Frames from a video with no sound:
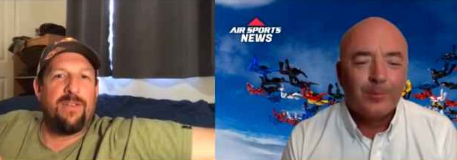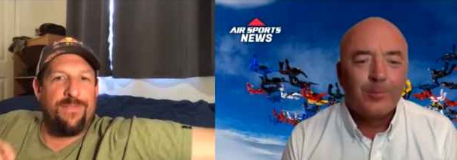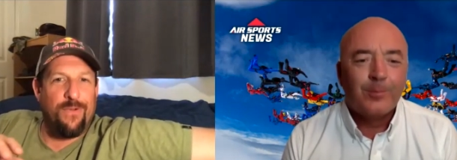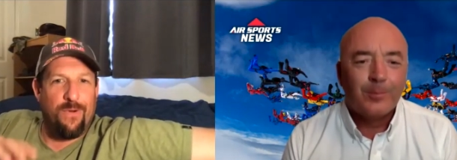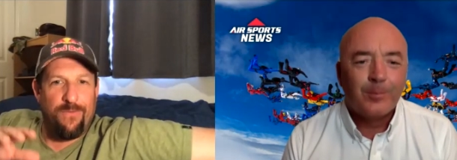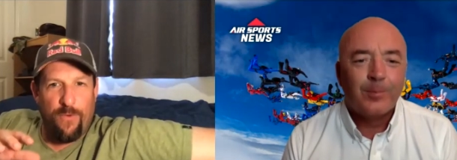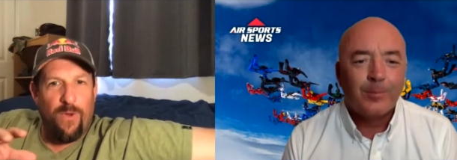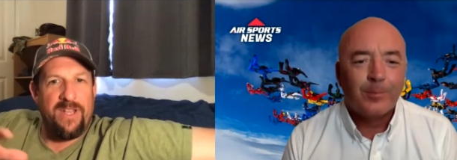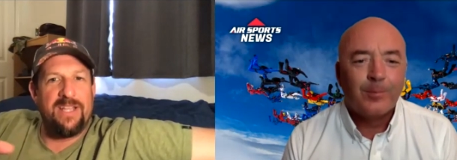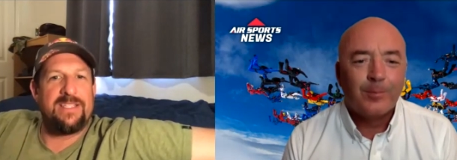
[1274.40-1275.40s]
Speaker 1: for for
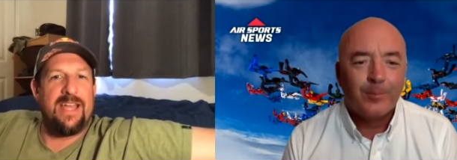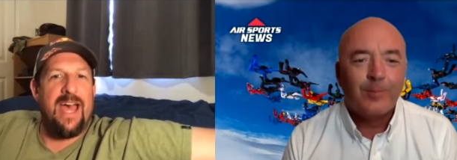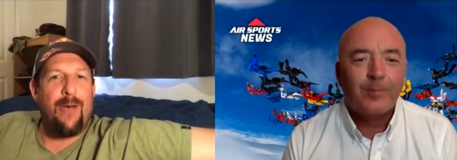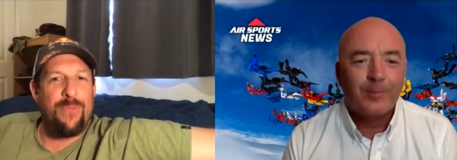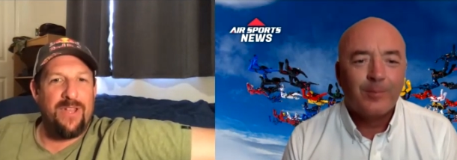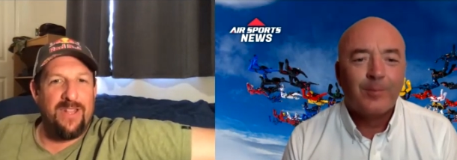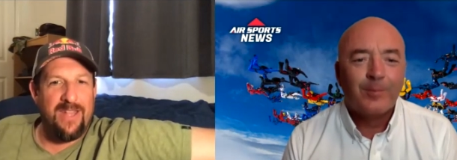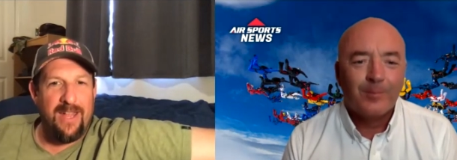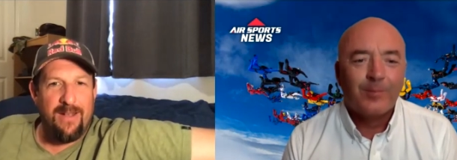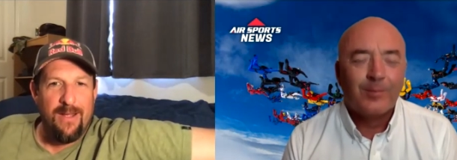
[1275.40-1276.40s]
what needs to happen, and
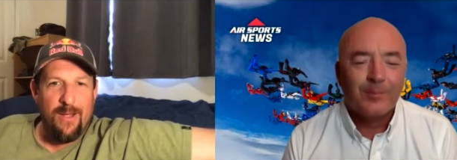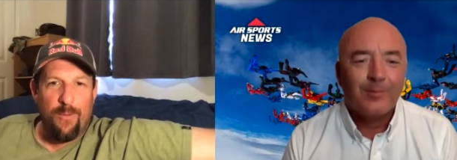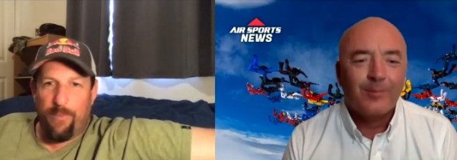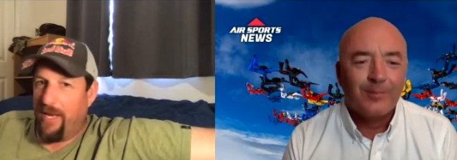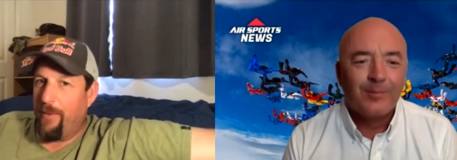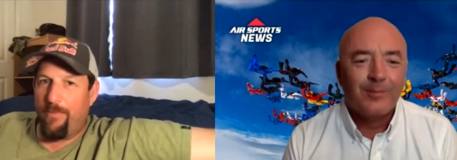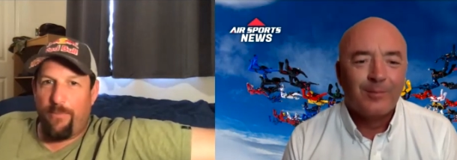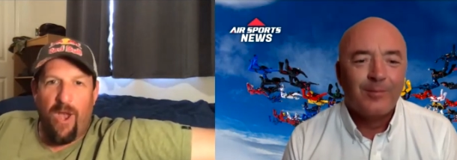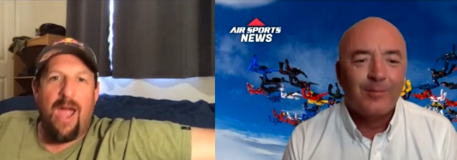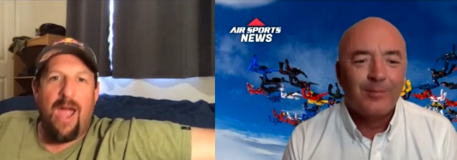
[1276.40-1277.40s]
then be
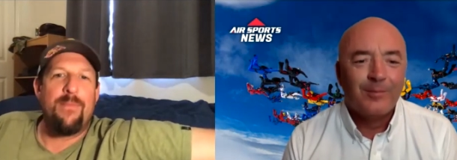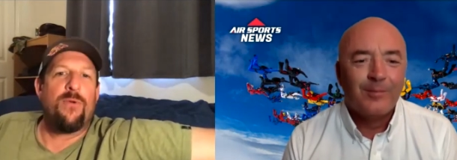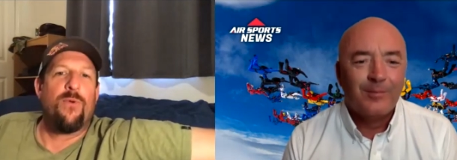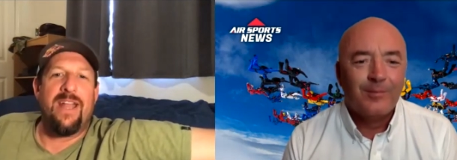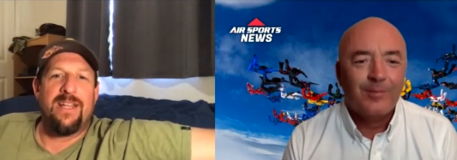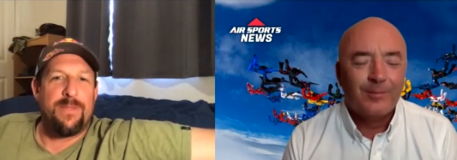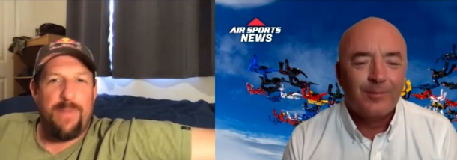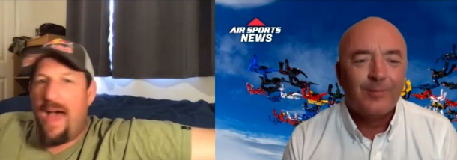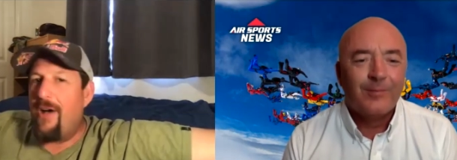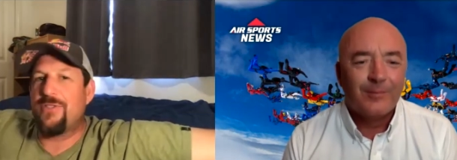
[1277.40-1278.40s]
primed and ready to
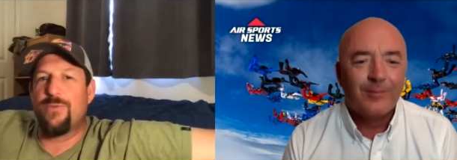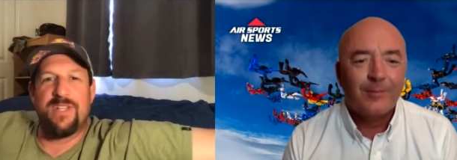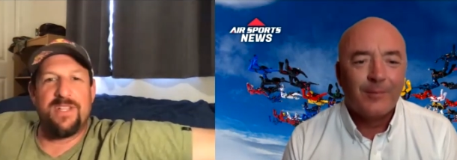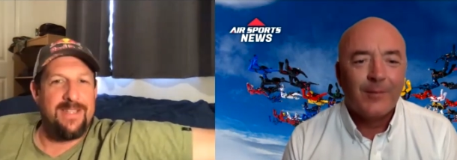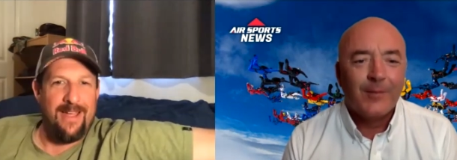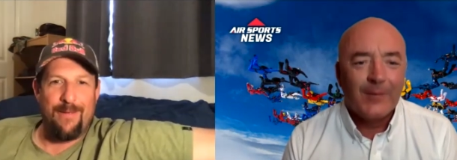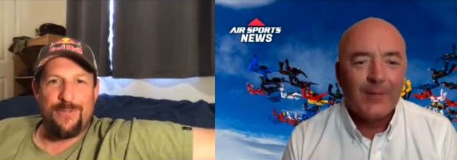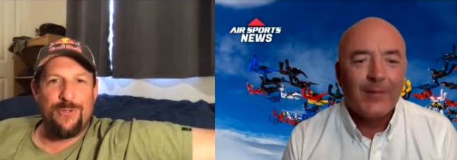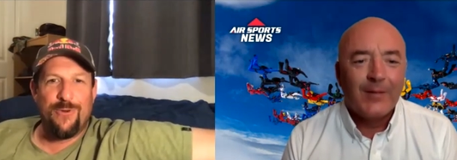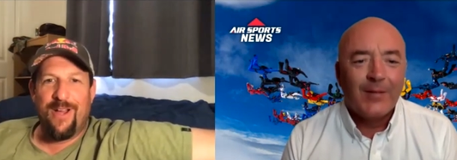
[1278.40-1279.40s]
pounce when it's time
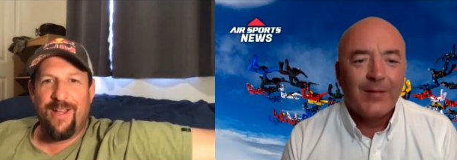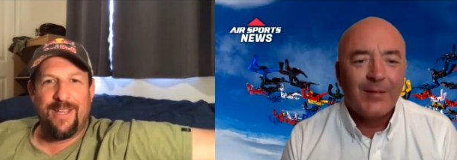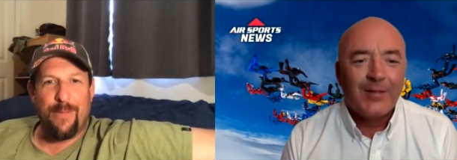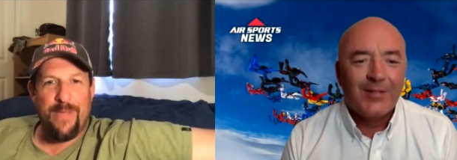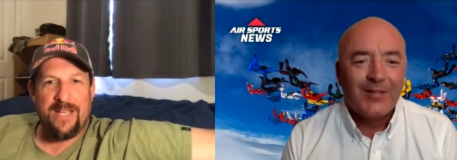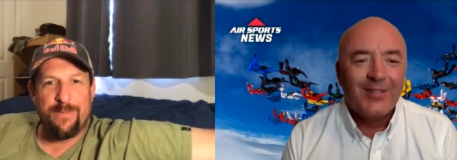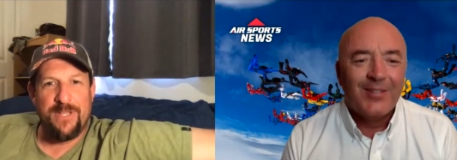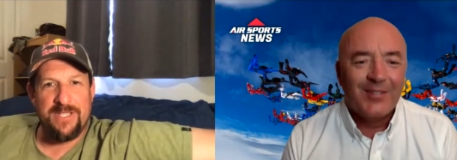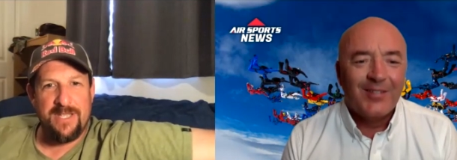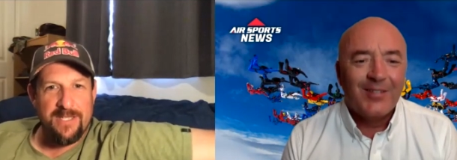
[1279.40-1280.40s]
to uh, get back to
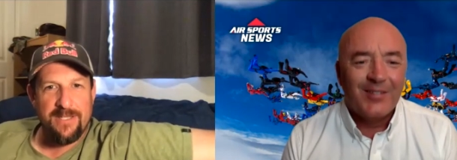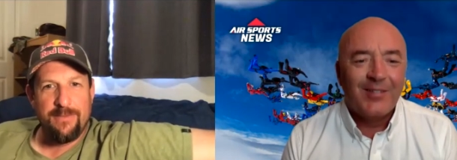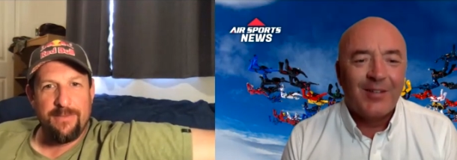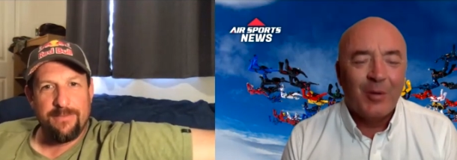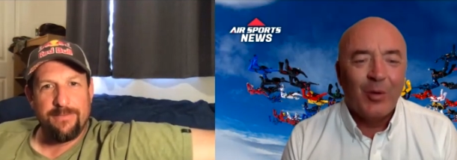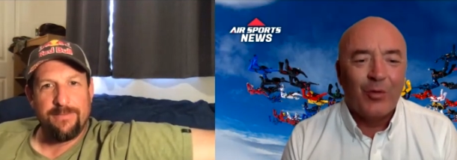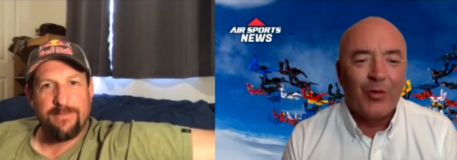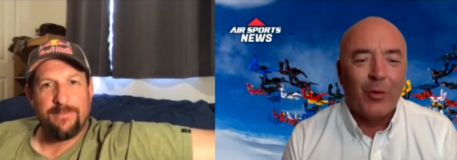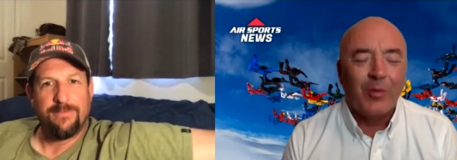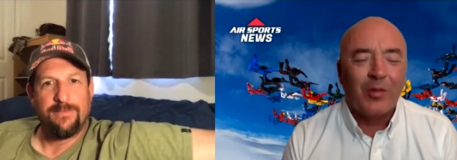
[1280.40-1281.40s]
Speaker 2: business. I will look
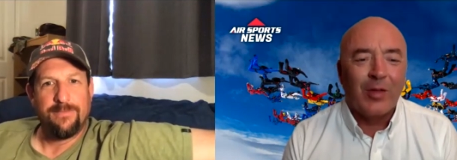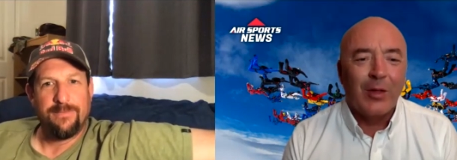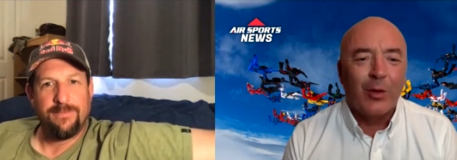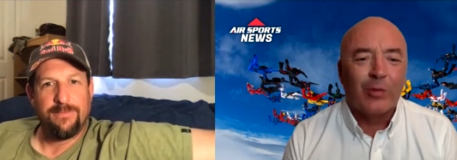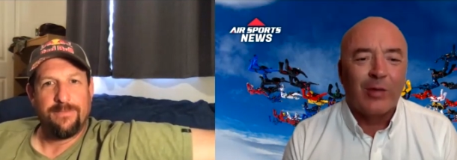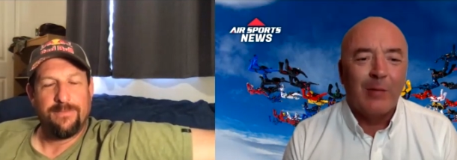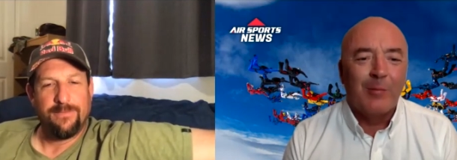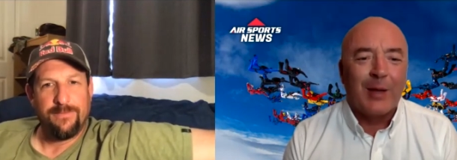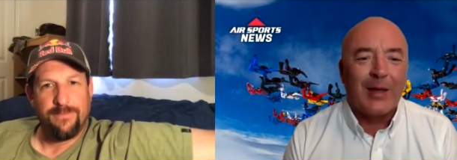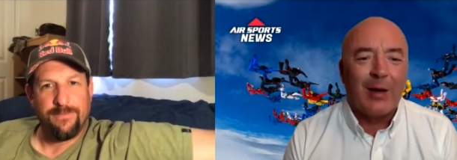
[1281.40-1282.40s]
forward to seeing your team
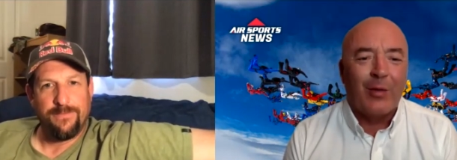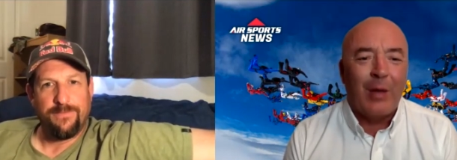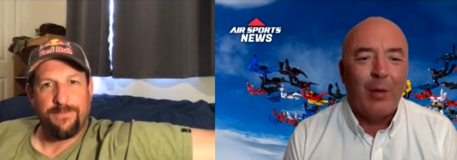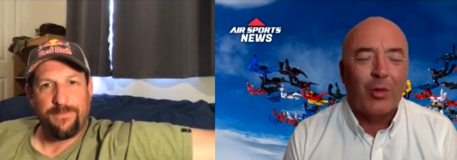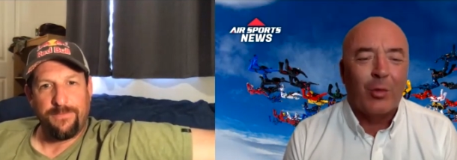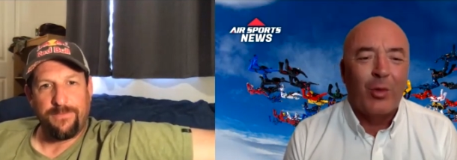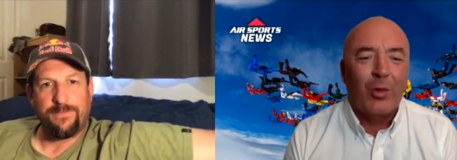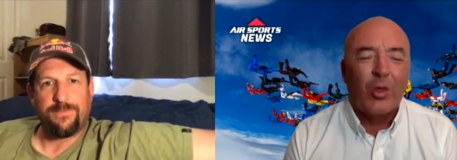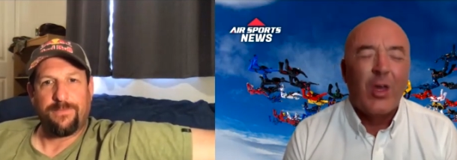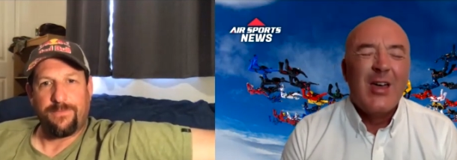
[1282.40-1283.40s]
back out there with some of
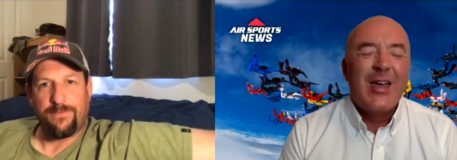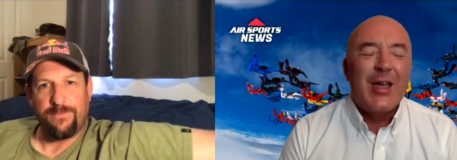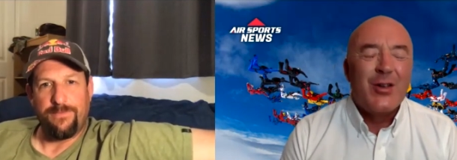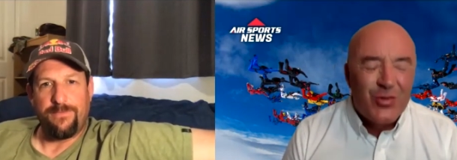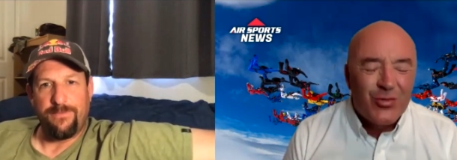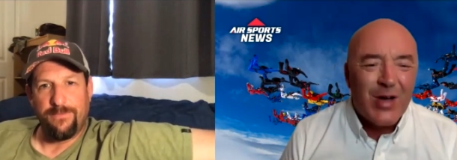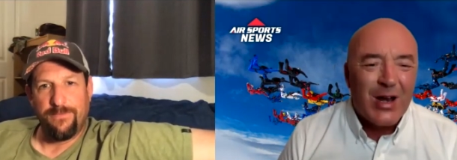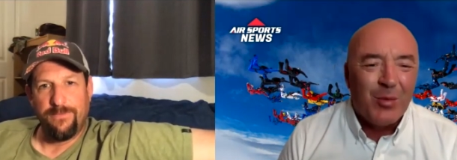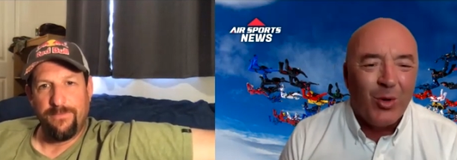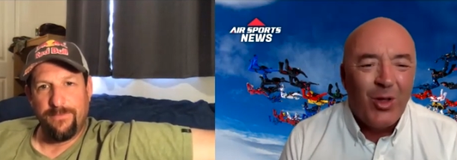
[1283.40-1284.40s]
those
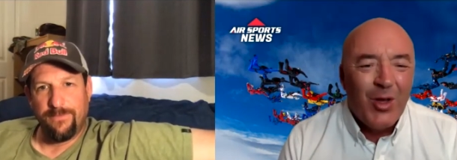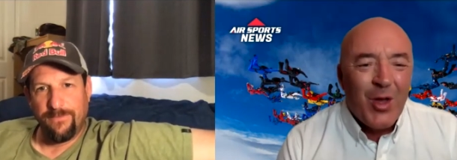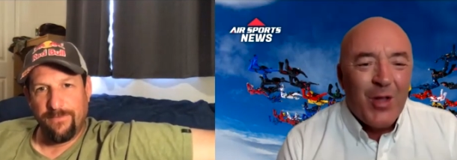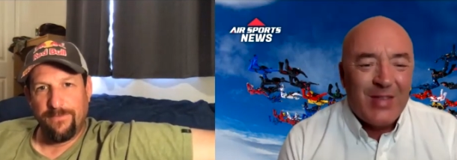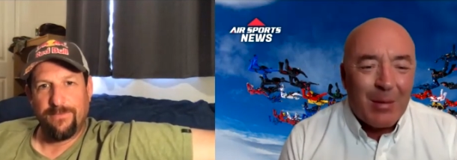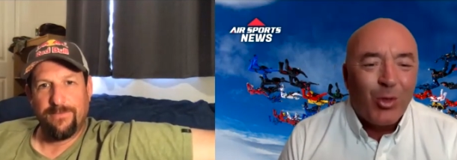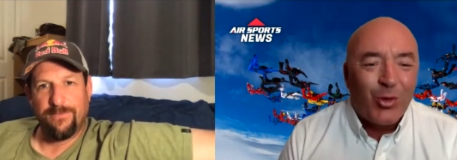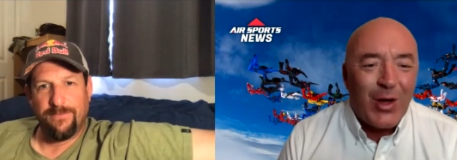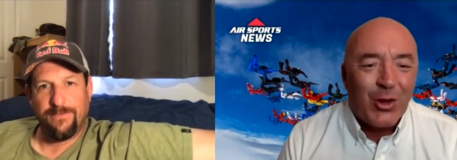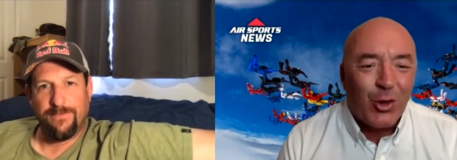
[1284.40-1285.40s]
incredible
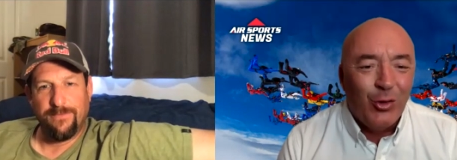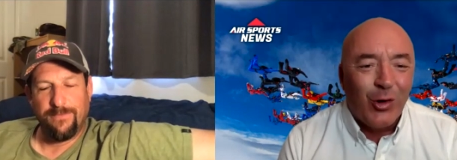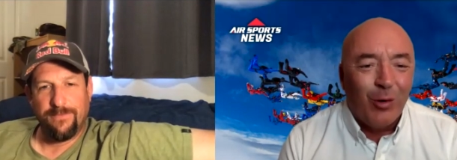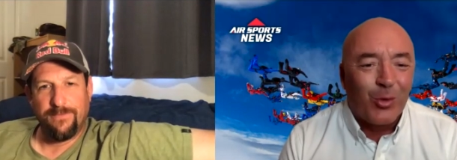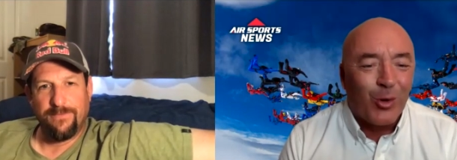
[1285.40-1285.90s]
demonstration jumps